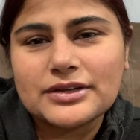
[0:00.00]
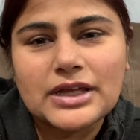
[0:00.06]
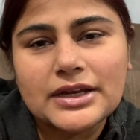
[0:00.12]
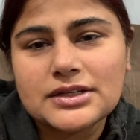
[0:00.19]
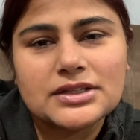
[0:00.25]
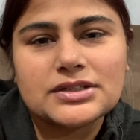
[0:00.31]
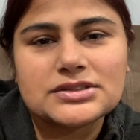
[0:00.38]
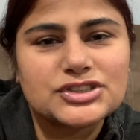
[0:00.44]

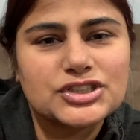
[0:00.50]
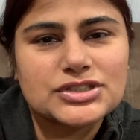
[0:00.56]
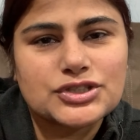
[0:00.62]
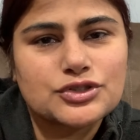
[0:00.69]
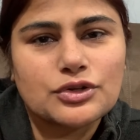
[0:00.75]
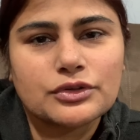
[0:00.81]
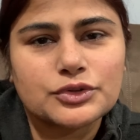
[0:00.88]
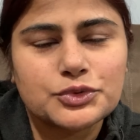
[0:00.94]
and it just
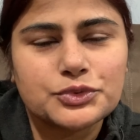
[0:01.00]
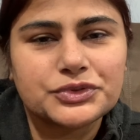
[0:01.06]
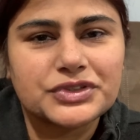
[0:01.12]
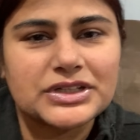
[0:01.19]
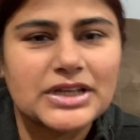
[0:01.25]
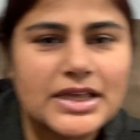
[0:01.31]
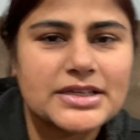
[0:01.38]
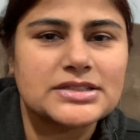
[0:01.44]
took two
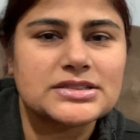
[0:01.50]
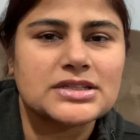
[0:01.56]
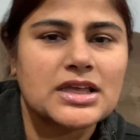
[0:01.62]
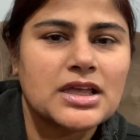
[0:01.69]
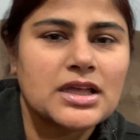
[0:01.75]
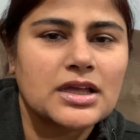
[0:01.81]
three days